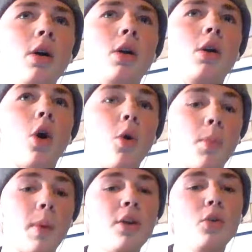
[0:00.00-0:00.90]

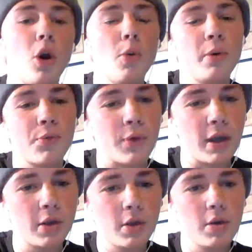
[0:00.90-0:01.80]
cope with
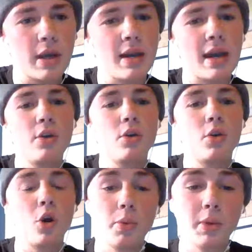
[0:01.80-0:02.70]
failure, and how do you
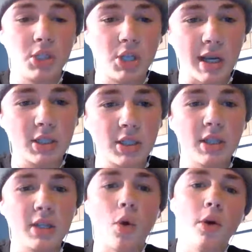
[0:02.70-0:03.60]
cope with rejection
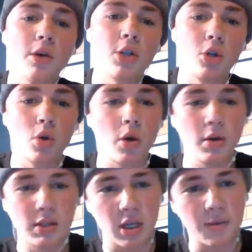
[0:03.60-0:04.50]
in order to grow
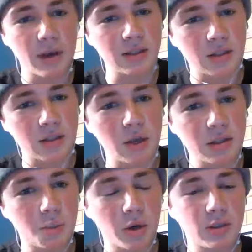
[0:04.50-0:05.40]
yourself as
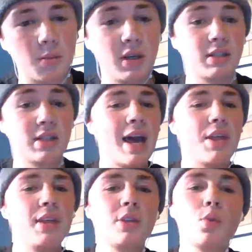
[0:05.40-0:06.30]
a person? Because I
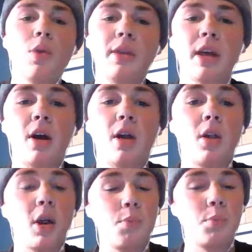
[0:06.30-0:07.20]
think that's one thing that a
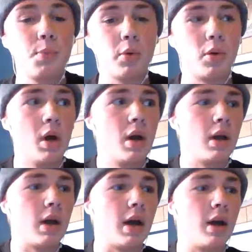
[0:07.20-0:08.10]
lot of people
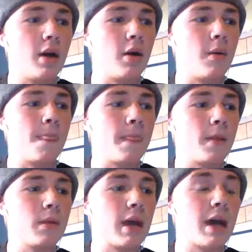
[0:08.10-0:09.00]

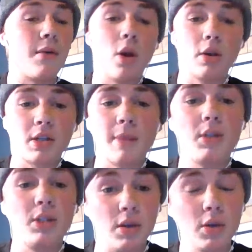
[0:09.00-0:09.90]
that have a
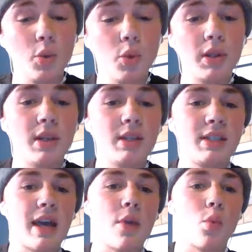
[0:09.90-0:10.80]
hard time dealing with,
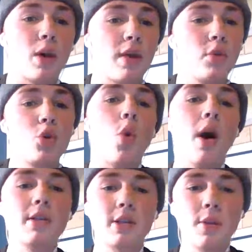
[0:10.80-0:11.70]
is that whenever you
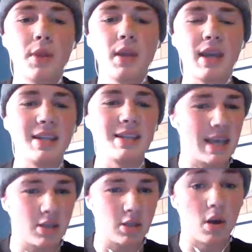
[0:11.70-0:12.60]
want something, it
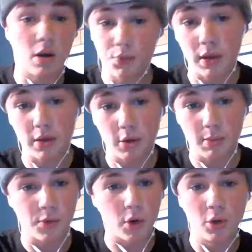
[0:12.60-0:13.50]
takes a lot of failure
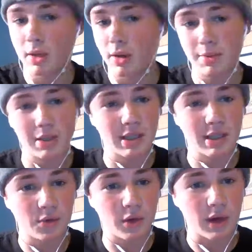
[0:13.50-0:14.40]
before you become
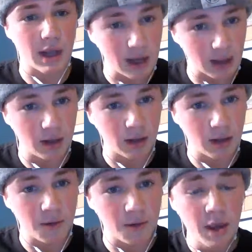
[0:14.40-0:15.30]
successful at anything in life.